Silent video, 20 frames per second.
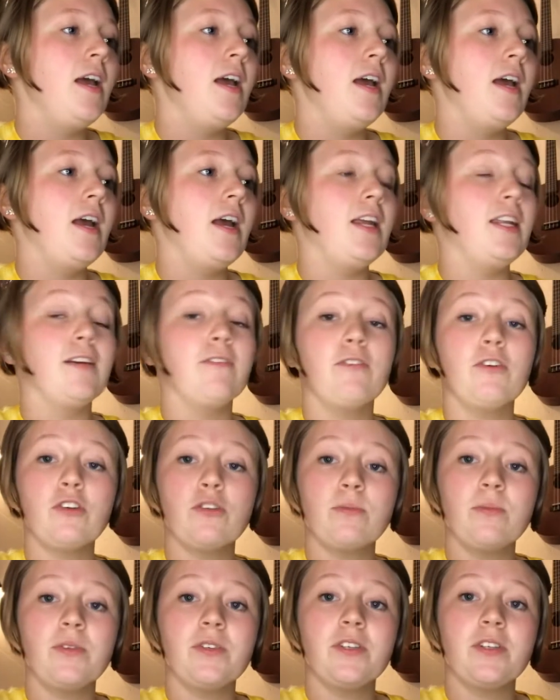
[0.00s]
And the first
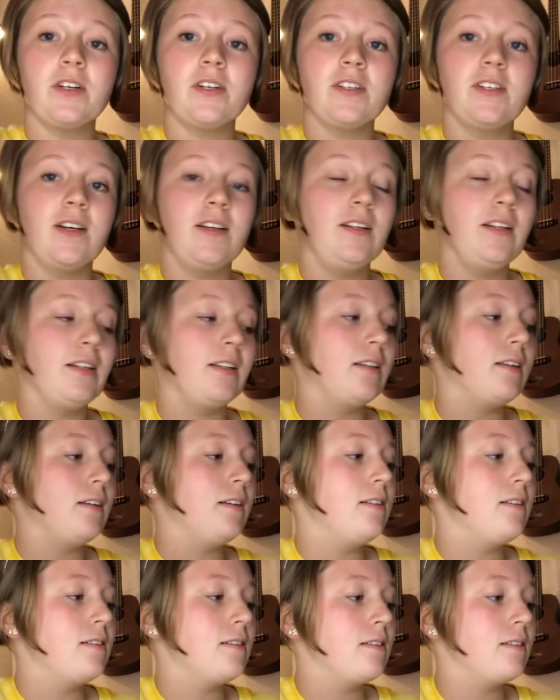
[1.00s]
one starts out like
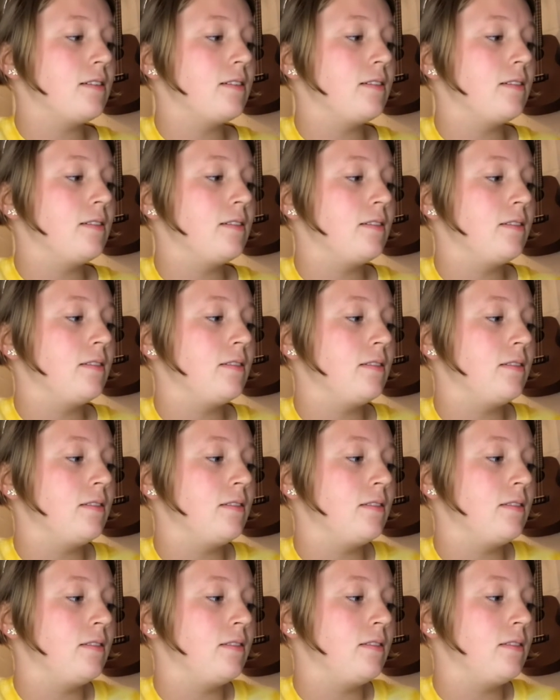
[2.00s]
this. And